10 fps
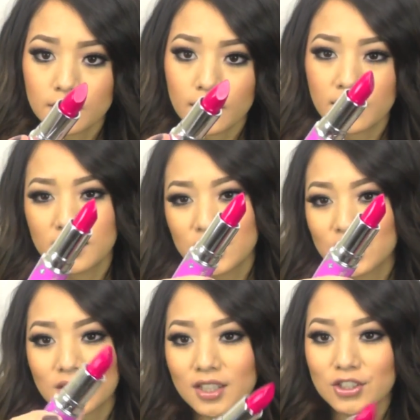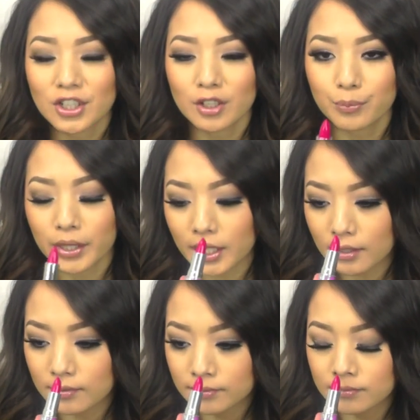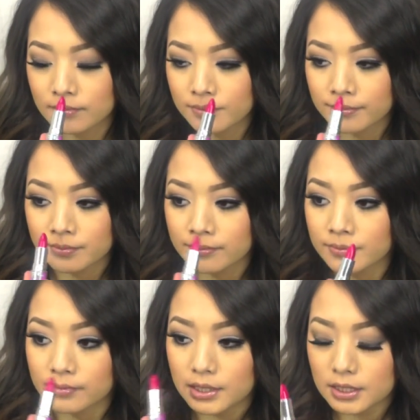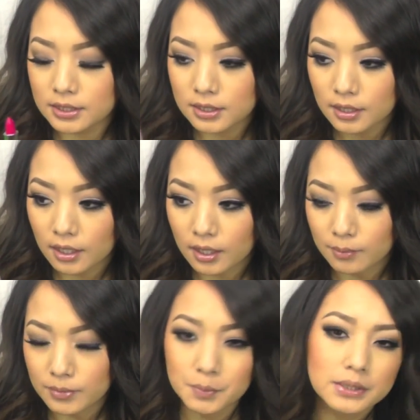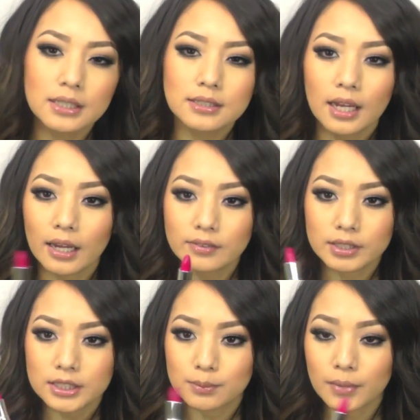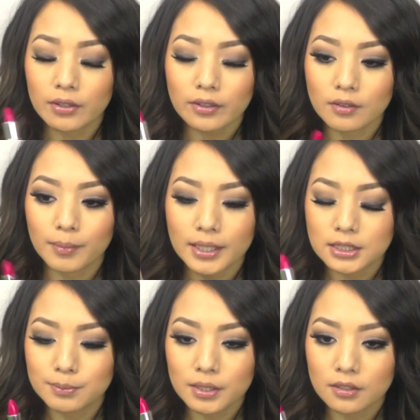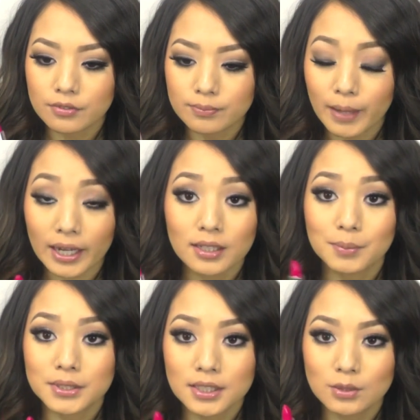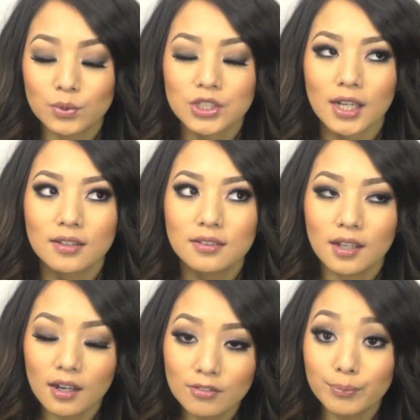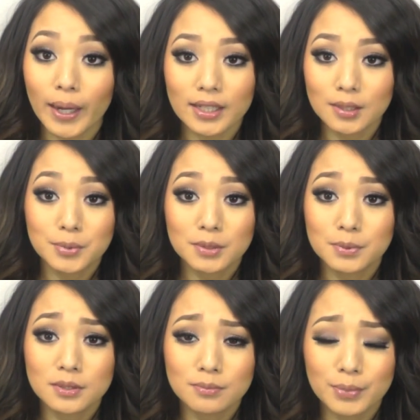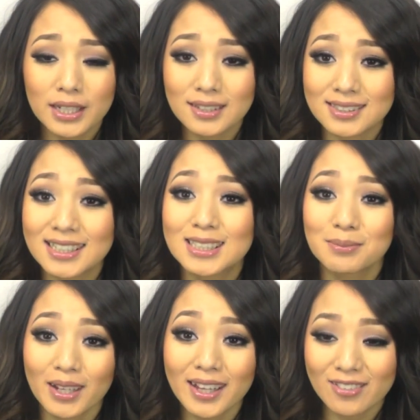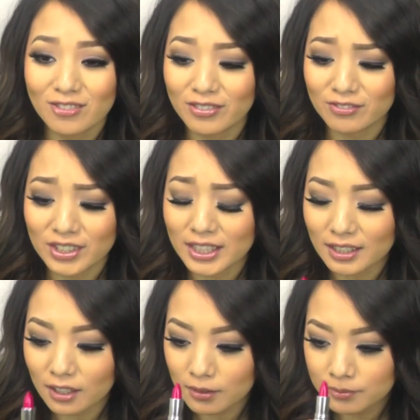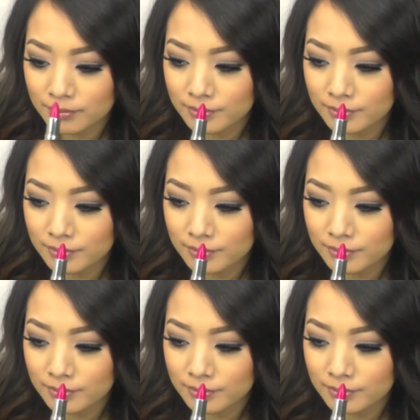and it's just another shade of pink. These lipsticks have a smell that reminds me of MAC lipsticks, which I love MAC lipsticks because they smell like vanilla.